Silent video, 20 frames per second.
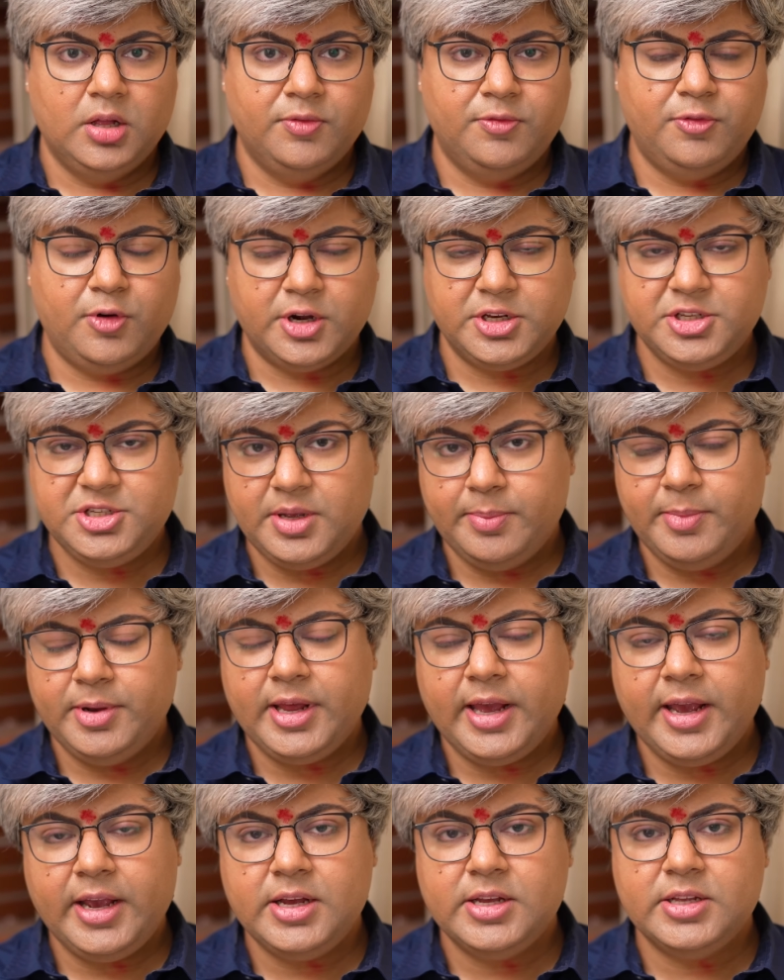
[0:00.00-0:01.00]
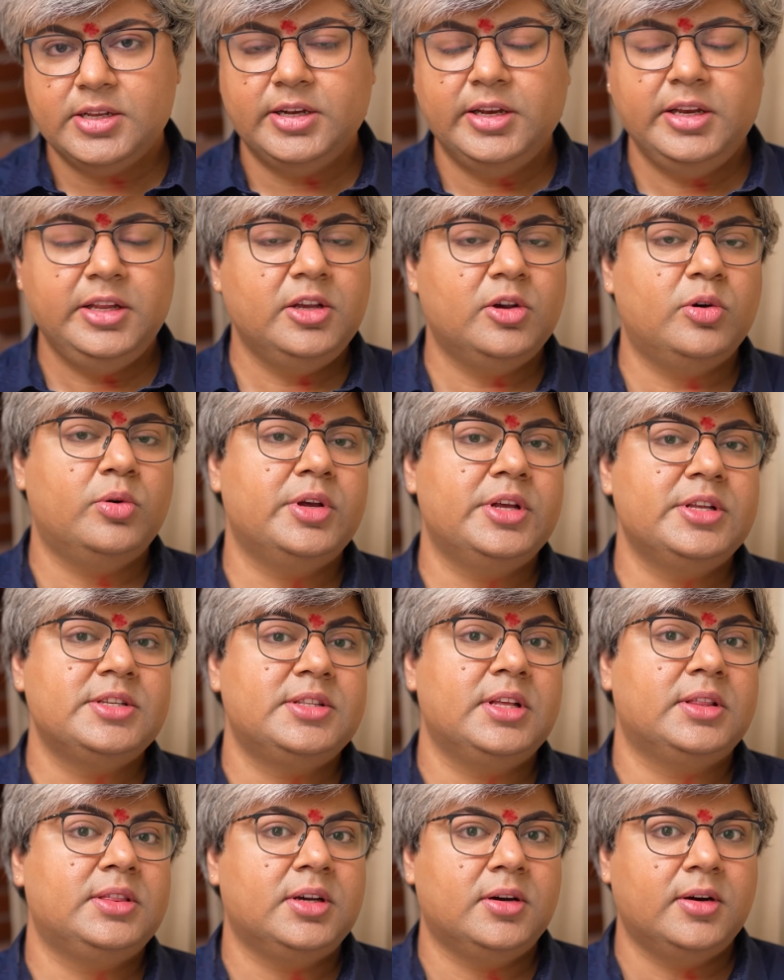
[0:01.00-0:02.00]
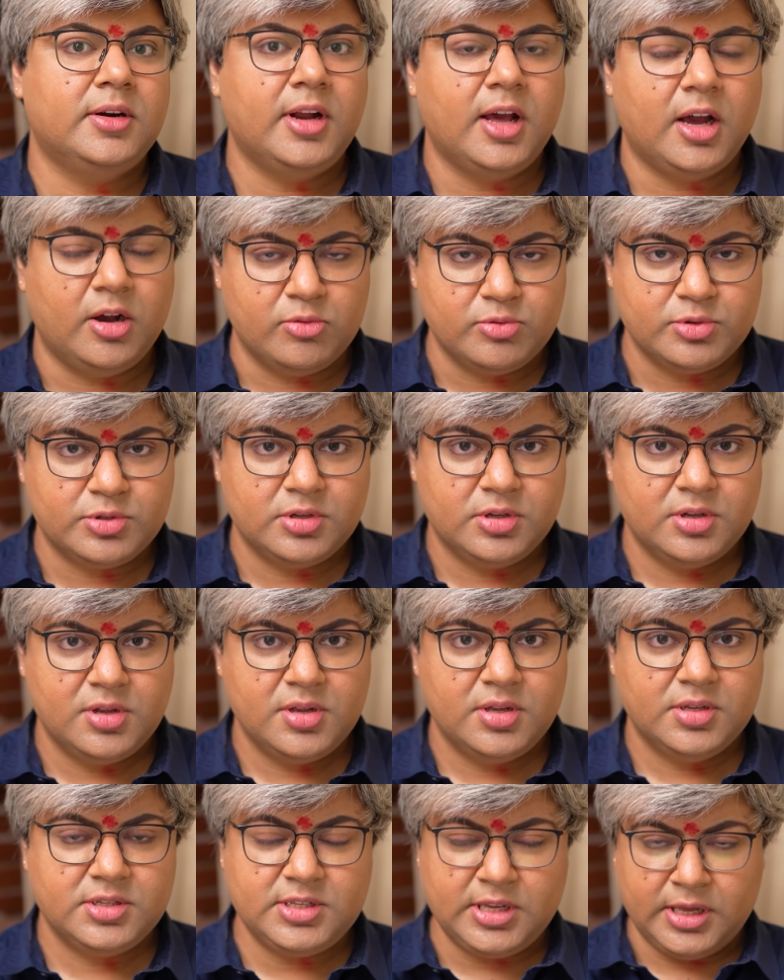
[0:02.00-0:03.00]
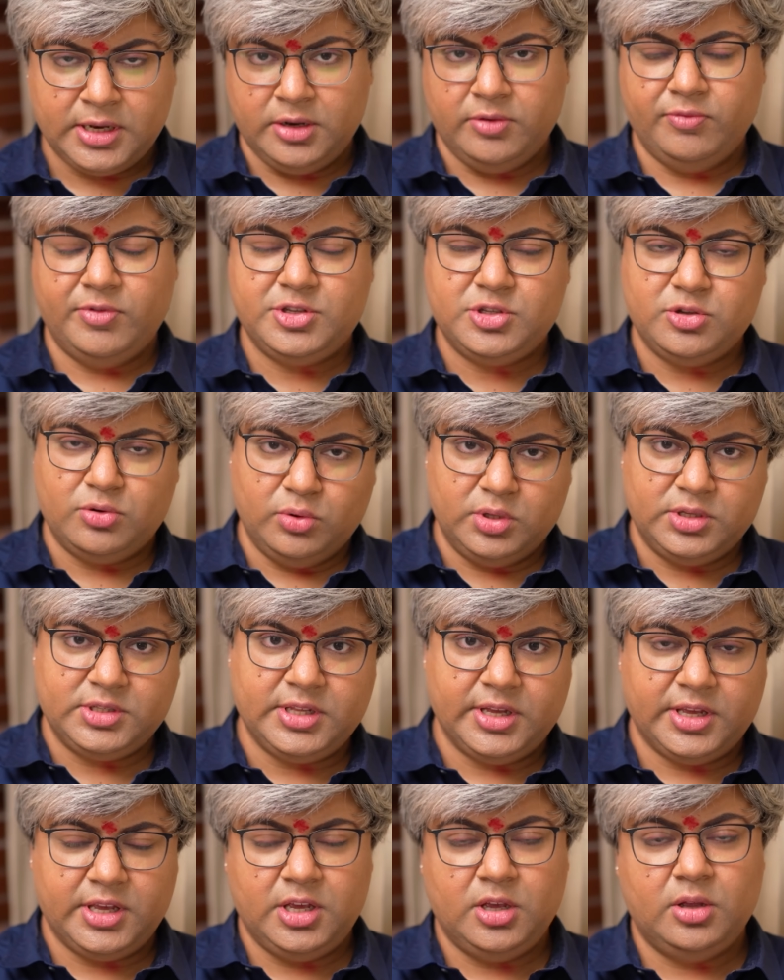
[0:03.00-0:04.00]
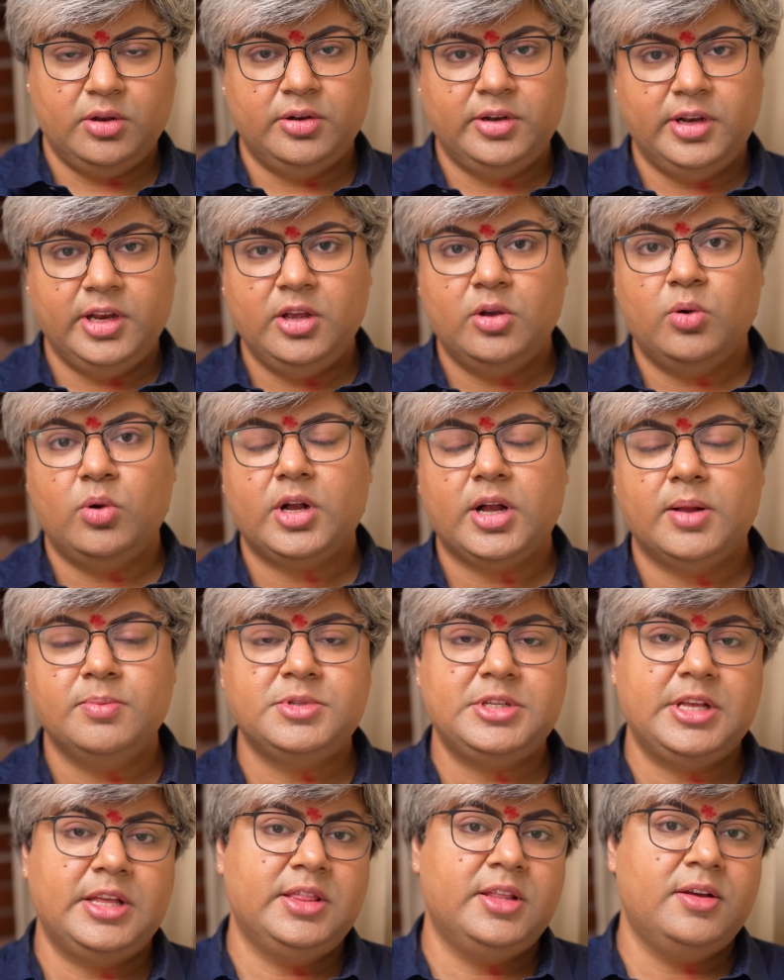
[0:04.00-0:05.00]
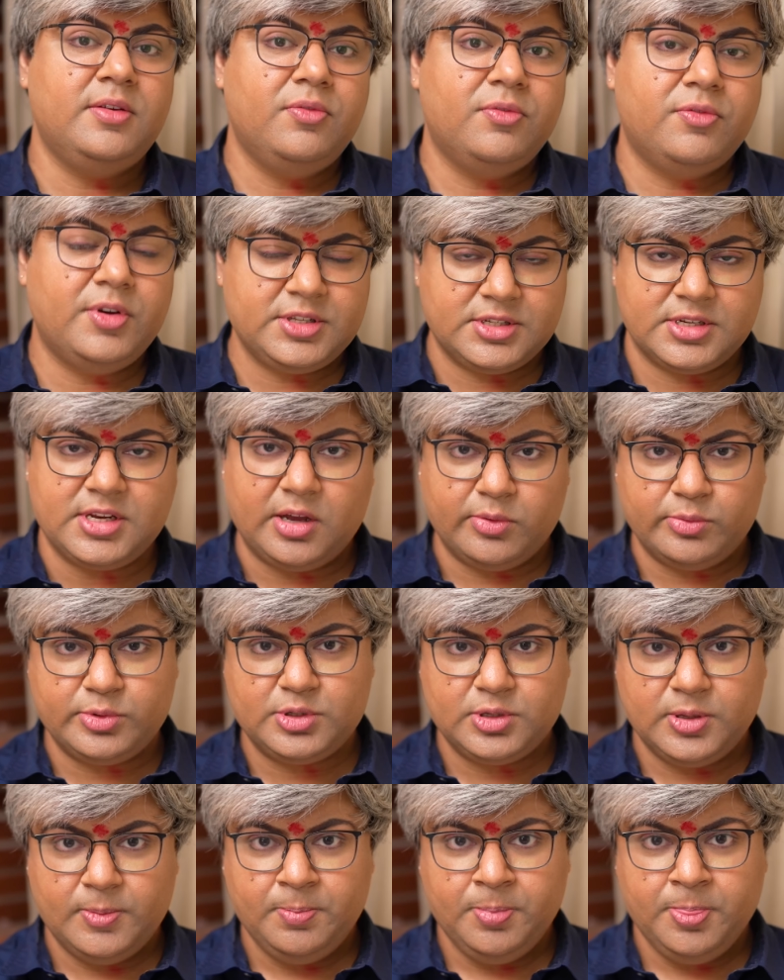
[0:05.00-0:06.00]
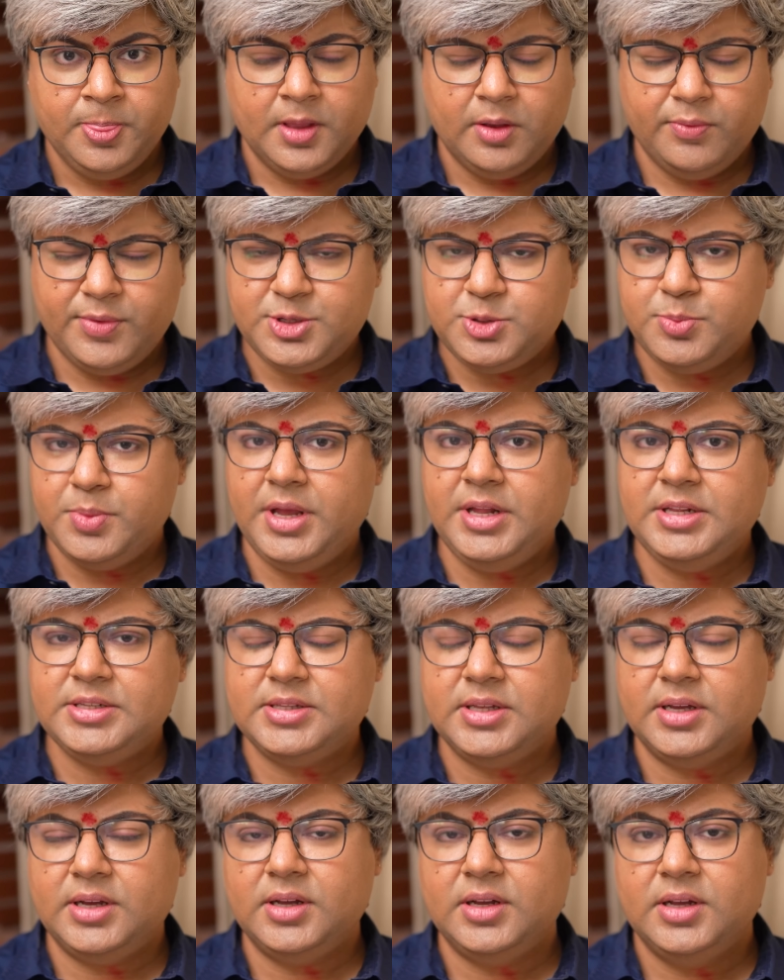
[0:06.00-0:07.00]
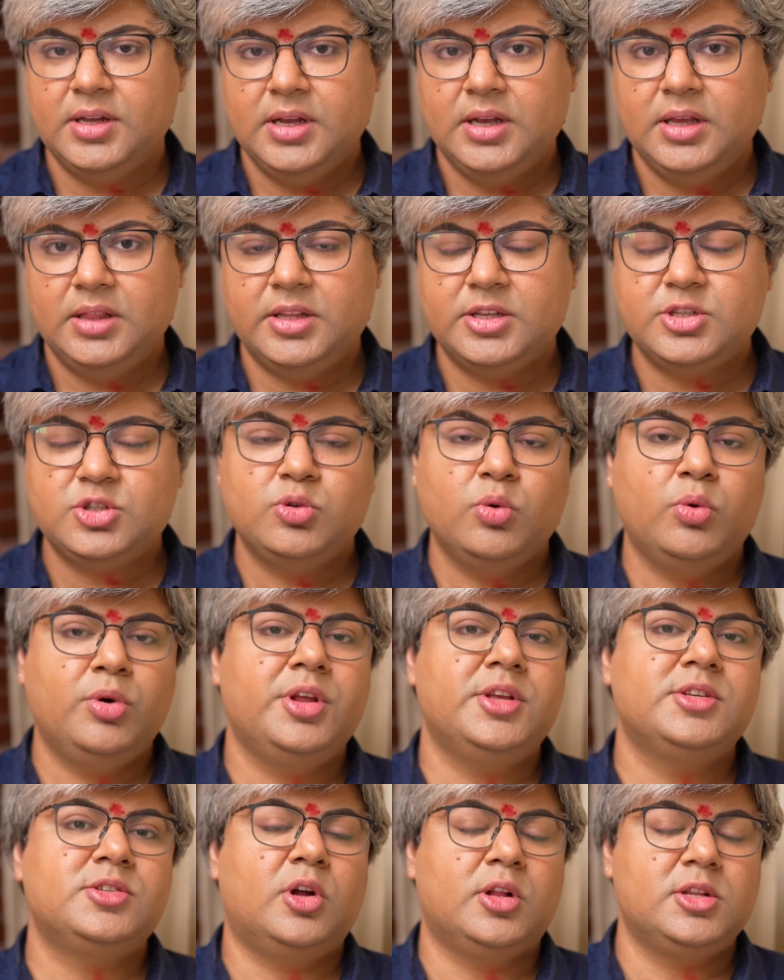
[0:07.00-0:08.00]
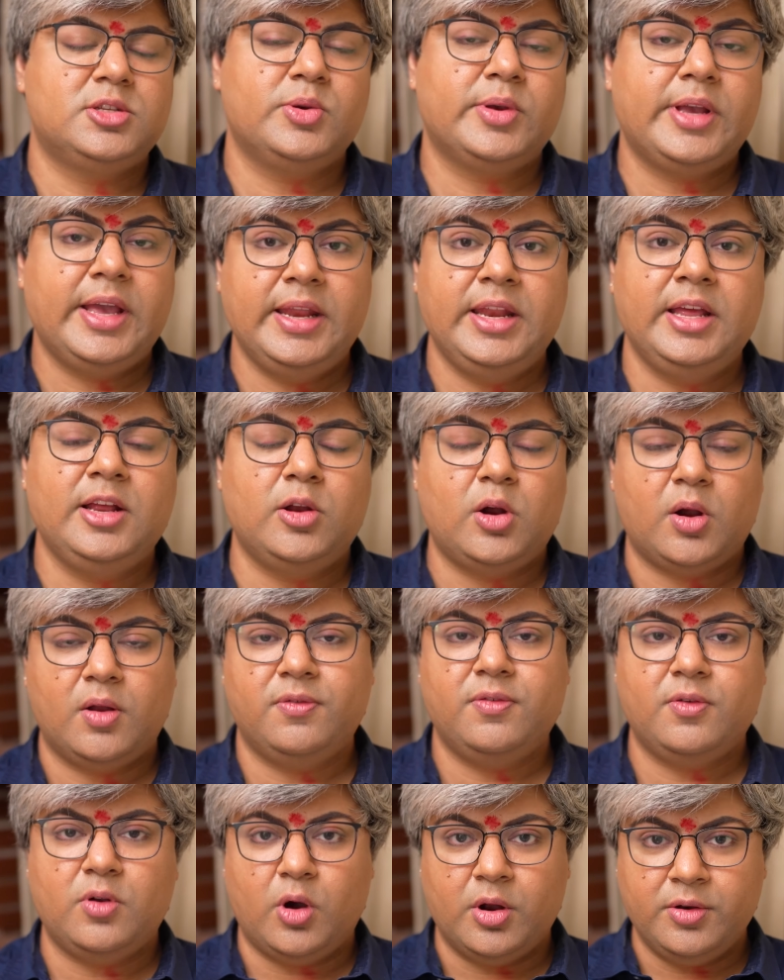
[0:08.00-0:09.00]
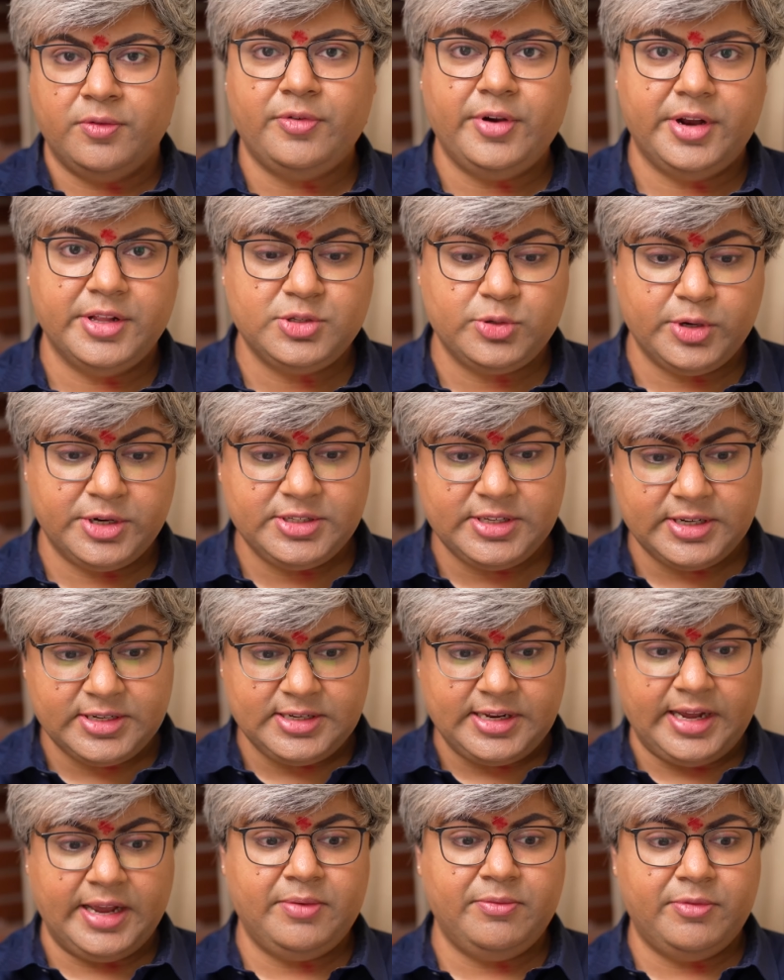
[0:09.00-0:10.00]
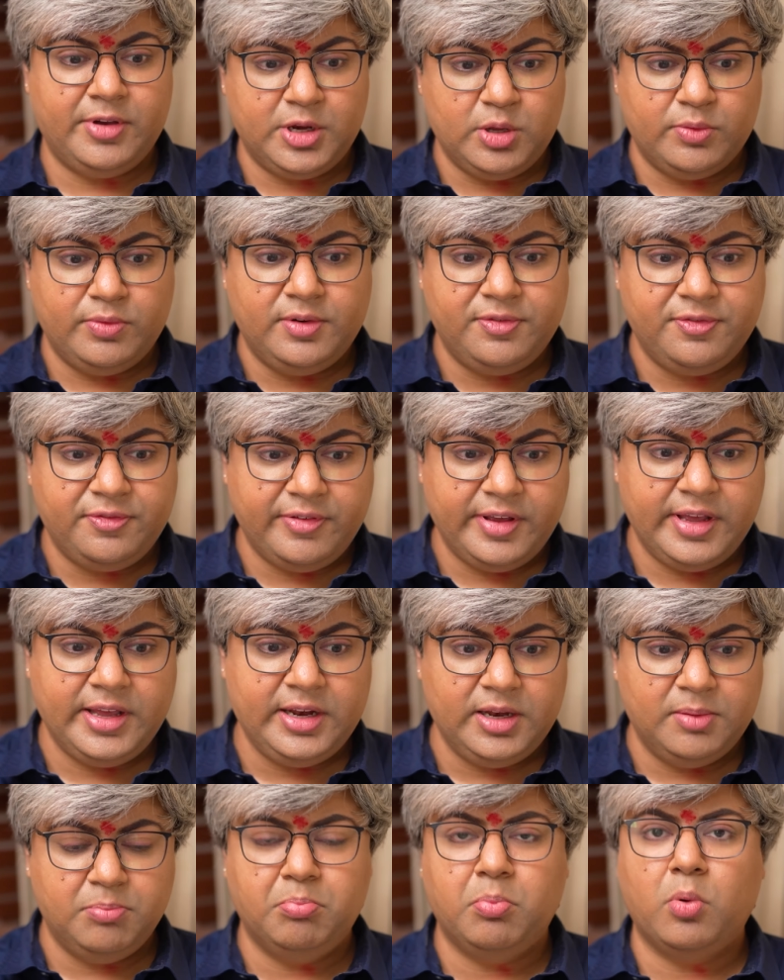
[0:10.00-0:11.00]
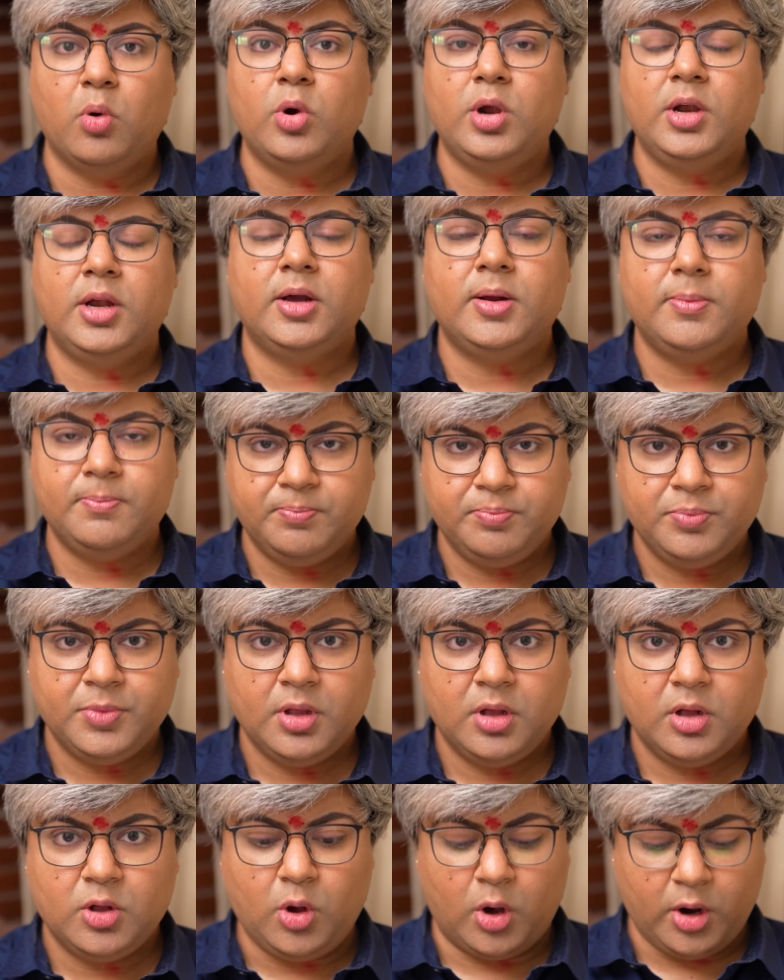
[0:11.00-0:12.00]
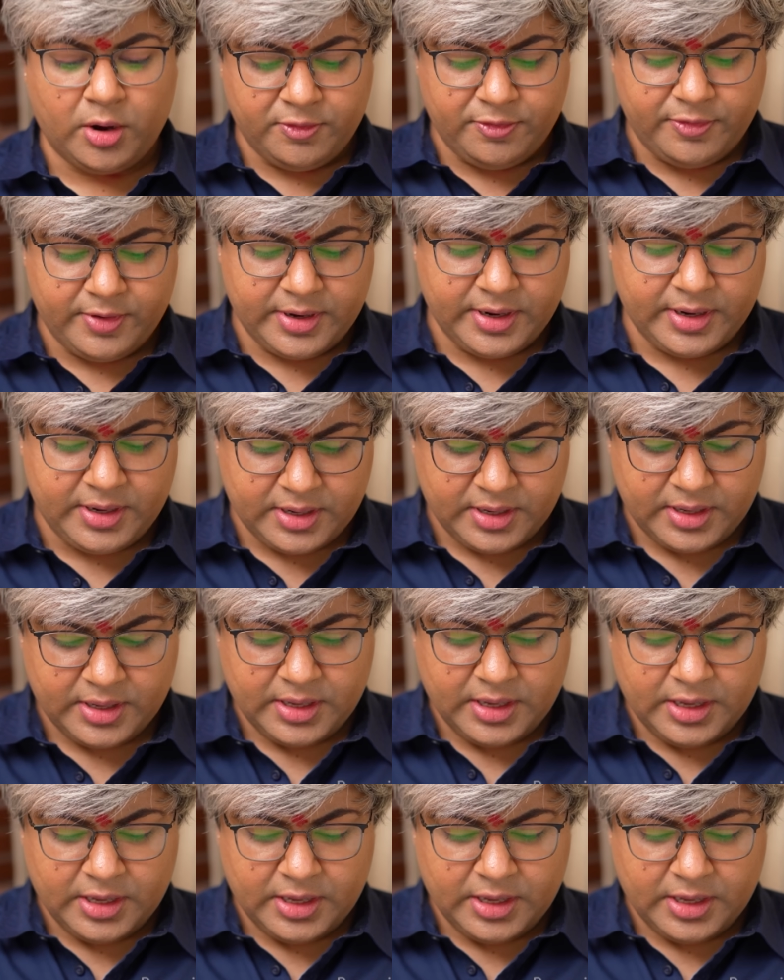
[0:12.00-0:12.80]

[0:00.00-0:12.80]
For Gemini, Leo is the third house. Sun, which rules the Leo, comes in the first house, which means the Surya is also gaining a lot of confidence. So it's a time where you will feel bolder, confident.